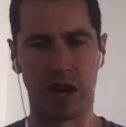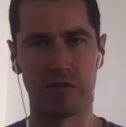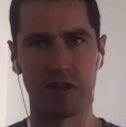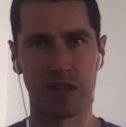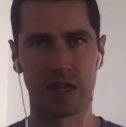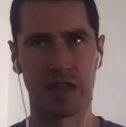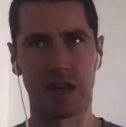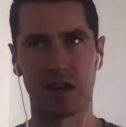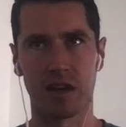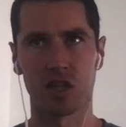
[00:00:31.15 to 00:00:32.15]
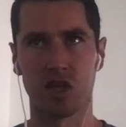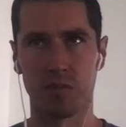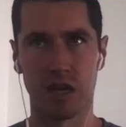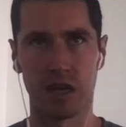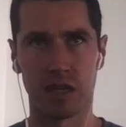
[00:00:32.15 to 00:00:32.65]
I feel like that could actually
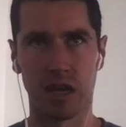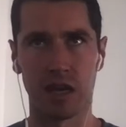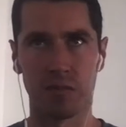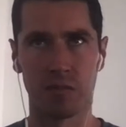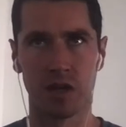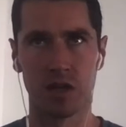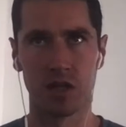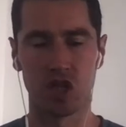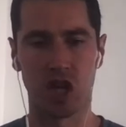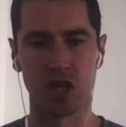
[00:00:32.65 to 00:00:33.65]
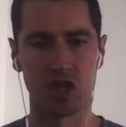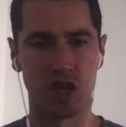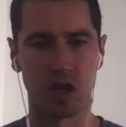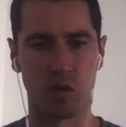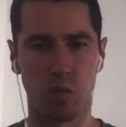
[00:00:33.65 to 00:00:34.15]
be a
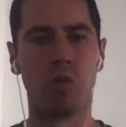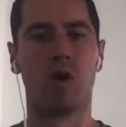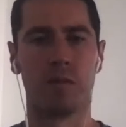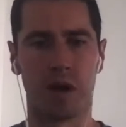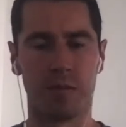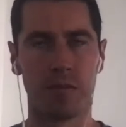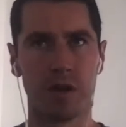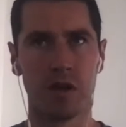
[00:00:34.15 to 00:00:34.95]
game-changing warm-up